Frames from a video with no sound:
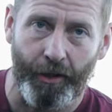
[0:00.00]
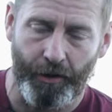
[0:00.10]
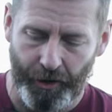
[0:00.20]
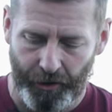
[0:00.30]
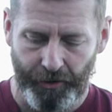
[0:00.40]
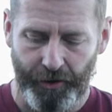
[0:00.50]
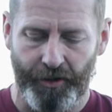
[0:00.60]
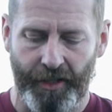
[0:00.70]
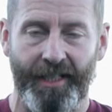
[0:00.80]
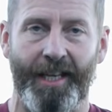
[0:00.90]
good at
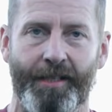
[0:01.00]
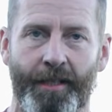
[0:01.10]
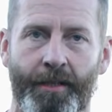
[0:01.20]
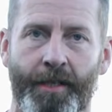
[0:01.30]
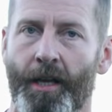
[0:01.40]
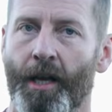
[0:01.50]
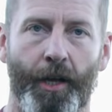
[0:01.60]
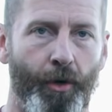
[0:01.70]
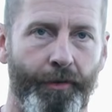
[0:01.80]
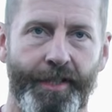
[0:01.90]
judging distance,
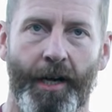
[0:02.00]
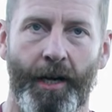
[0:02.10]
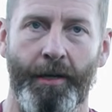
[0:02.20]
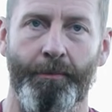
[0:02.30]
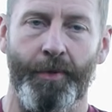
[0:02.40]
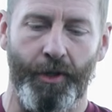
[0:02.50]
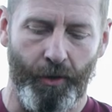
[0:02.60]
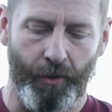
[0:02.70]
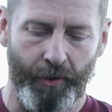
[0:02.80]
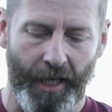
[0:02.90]
and over time
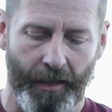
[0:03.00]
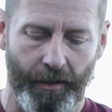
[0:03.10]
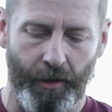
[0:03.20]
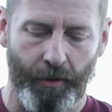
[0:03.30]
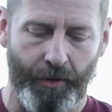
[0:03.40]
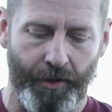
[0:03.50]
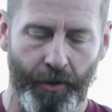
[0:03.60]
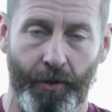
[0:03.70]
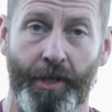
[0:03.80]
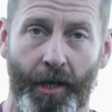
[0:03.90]
you get used
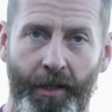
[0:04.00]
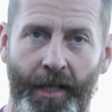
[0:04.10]
to certain